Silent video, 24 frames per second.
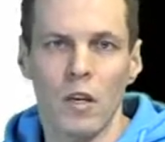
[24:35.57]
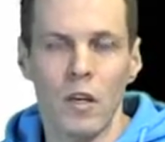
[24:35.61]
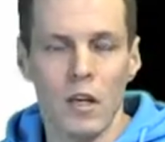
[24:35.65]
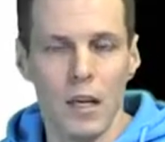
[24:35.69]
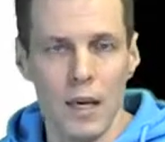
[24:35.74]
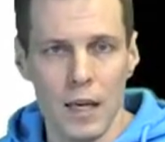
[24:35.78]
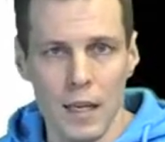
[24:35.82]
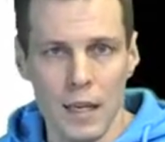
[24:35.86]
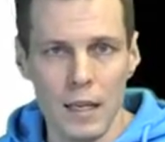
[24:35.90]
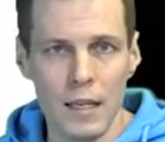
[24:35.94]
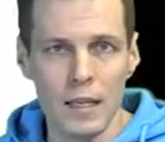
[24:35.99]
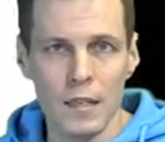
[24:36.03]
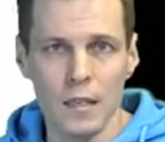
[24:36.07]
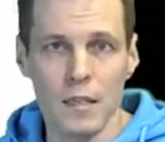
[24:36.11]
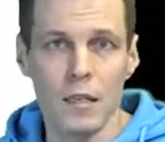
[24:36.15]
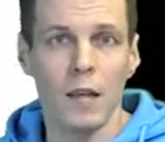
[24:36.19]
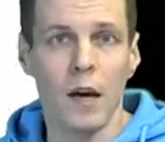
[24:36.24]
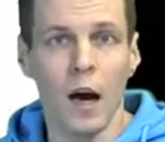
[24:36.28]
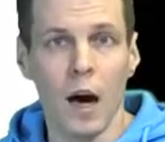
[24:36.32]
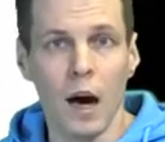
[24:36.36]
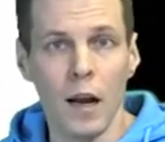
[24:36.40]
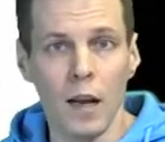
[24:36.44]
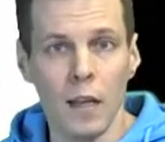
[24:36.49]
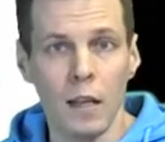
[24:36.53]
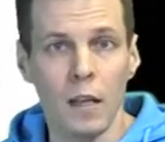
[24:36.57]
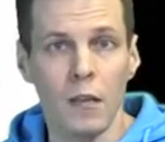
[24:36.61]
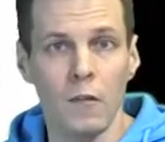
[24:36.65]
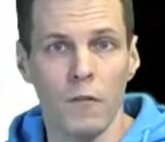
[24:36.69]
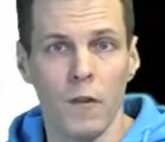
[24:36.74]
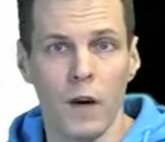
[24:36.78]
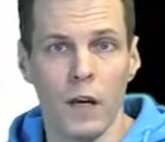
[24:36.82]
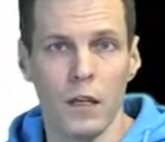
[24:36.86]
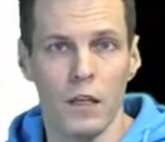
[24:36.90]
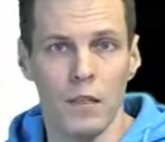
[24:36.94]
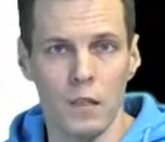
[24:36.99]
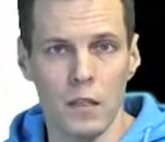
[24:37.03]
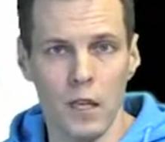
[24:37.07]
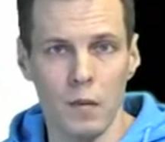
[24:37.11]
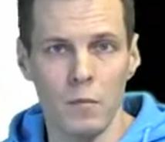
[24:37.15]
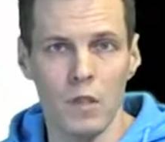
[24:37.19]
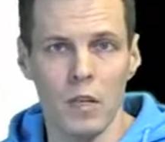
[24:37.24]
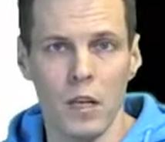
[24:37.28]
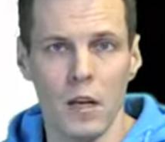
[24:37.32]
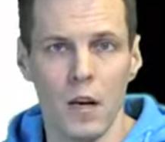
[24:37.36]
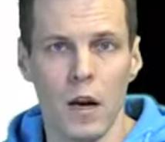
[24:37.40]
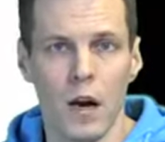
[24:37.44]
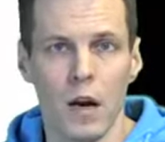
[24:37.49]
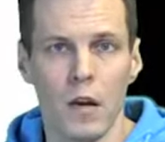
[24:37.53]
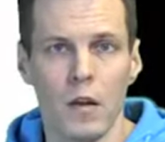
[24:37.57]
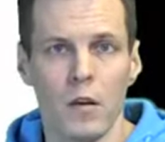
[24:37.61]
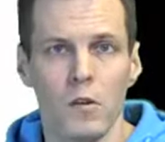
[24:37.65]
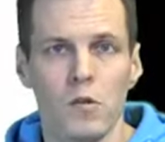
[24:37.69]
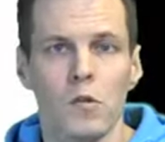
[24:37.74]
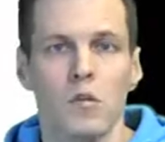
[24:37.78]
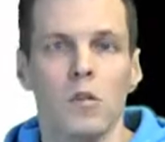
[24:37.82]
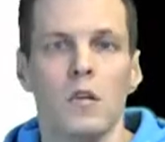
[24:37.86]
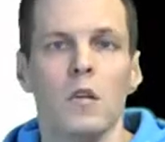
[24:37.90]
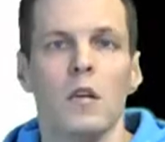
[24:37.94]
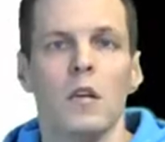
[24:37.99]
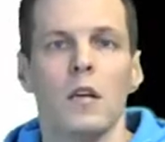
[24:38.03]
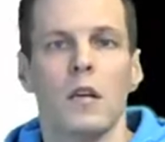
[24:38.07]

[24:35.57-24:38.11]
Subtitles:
It is identified in some scenarios,